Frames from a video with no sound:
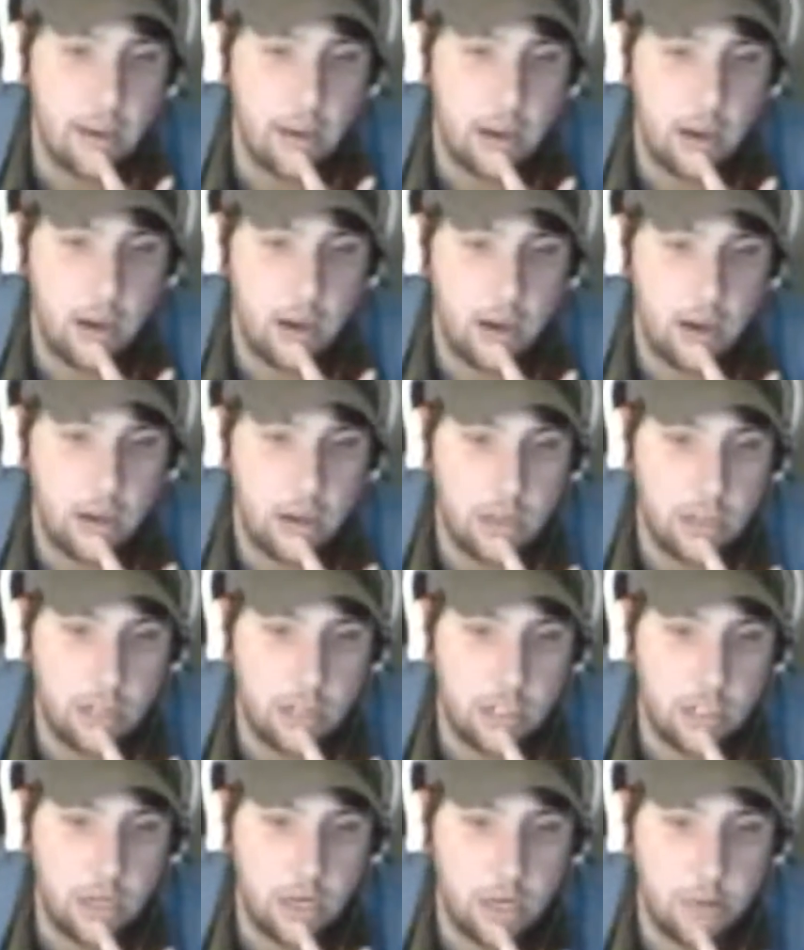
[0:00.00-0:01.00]
they're
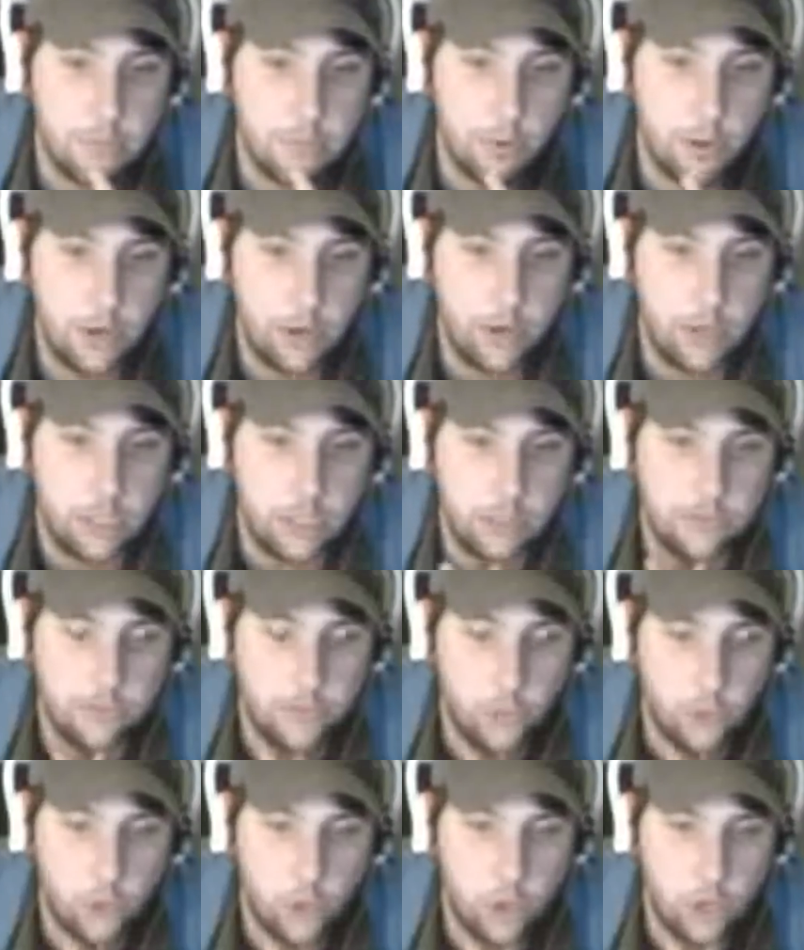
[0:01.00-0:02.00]
starting pre-orders
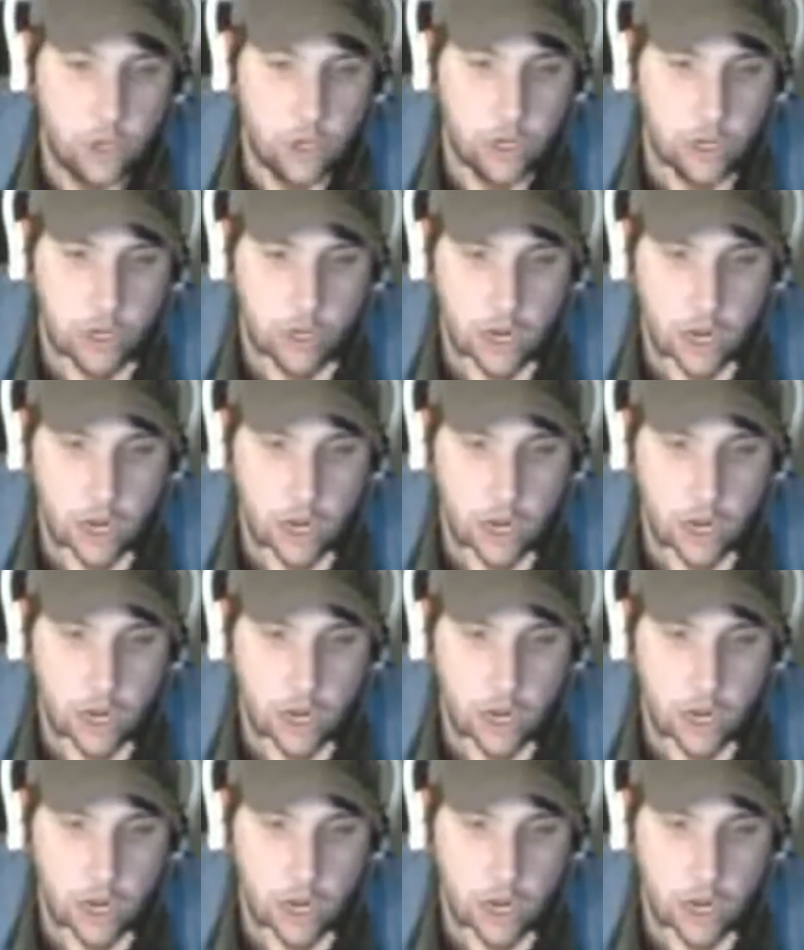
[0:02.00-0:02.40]
for